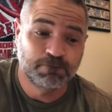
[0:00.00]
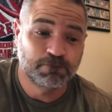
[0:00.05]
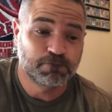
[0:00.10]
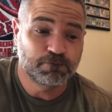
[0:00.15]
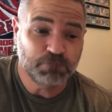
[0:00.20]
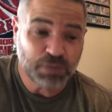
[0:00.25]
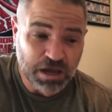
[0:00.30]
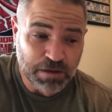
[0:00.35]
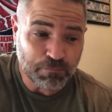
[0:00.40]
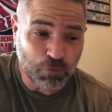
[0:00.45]

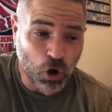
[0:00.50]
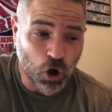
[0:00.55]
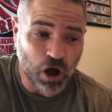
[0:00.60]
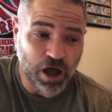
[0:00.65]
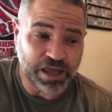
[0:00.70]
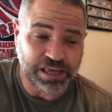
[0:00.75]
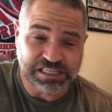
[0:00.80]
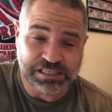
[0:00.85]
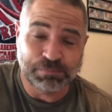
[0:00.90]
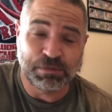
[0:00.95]
Big boy,
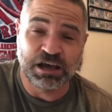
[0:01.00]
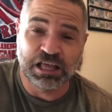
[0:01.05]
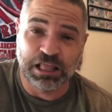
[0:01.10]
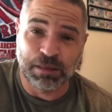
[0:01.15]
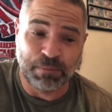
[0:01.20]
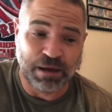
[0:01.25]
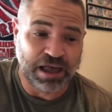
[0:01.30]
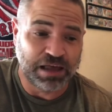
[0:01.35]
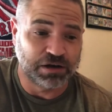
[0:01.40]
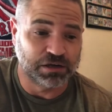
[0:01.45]
Isabel
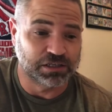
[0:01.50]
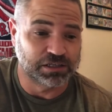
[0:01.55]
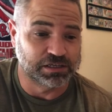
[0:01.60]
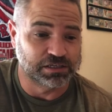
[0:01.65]
Abandel